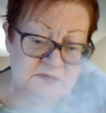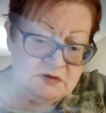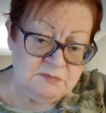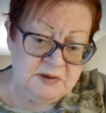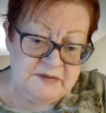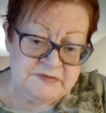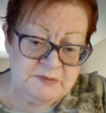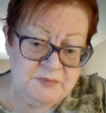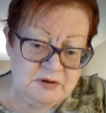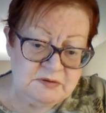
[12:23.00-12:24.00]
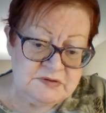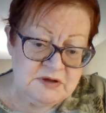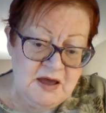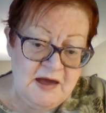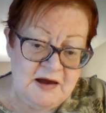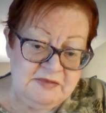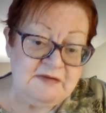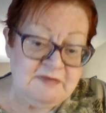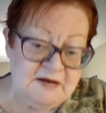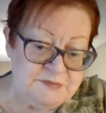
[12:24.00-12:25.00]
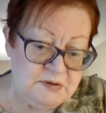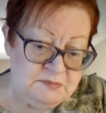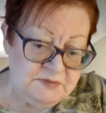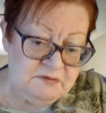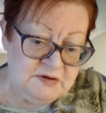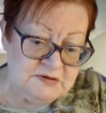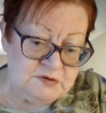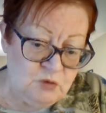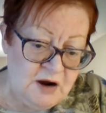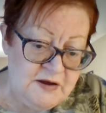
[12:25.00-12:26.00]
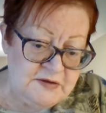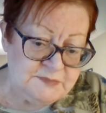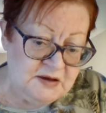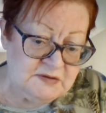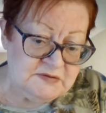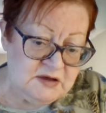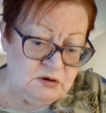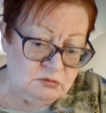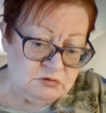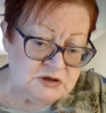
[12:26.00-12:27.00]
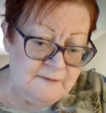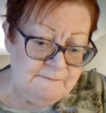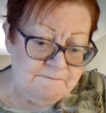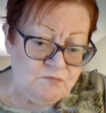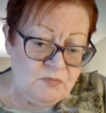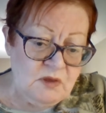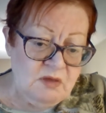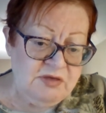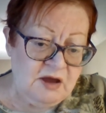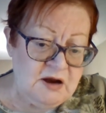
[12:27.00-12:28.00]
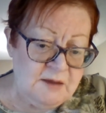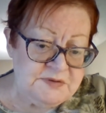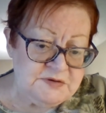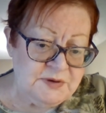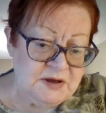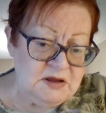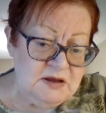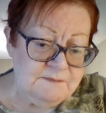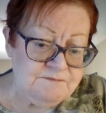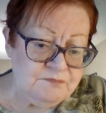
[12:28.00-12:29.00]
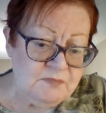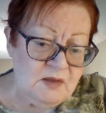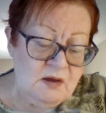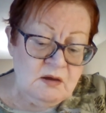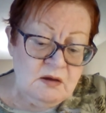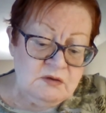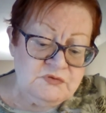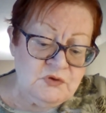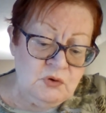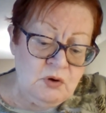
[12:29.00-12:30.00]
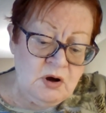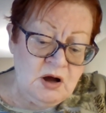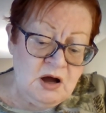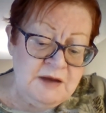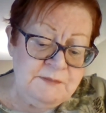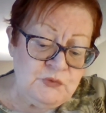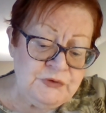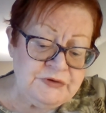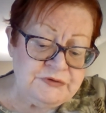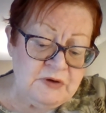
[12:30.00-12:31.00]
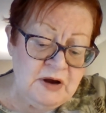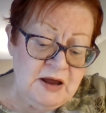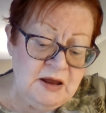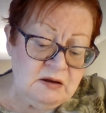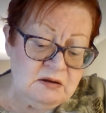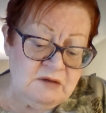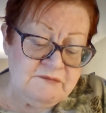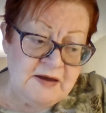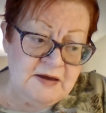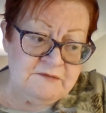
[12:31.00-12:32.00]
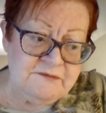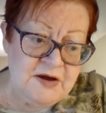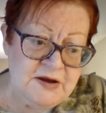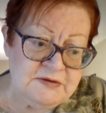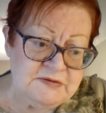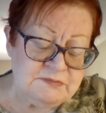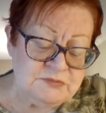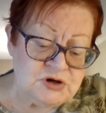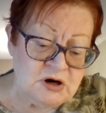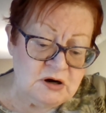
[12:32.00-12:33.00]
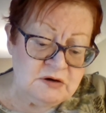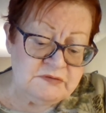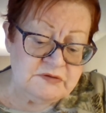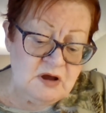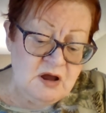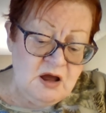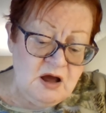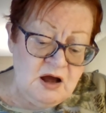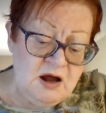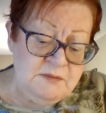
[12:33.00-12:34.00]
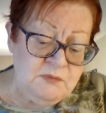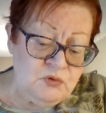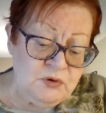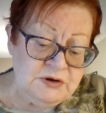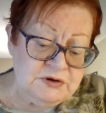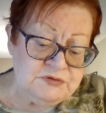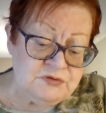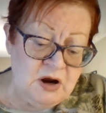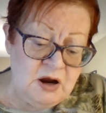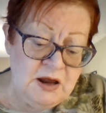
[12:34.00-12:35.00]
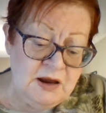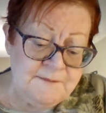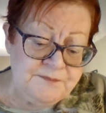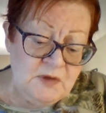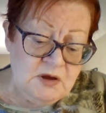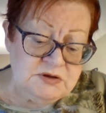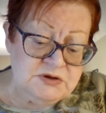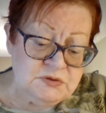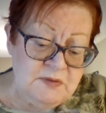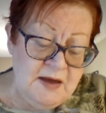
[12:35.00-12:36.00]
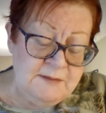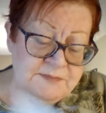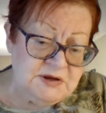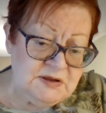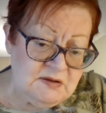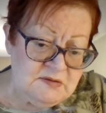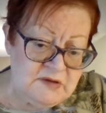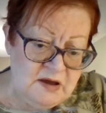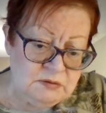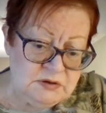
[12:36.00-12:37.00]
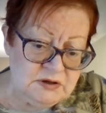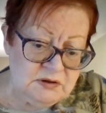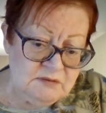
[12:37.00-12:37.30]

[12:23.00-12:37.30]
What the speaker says: those little plastic bottles, and I think that's probably the reason why, is because they don't thicken up as quickly. So I'm going to try, if I can find some jars, I'm going to try to empty this out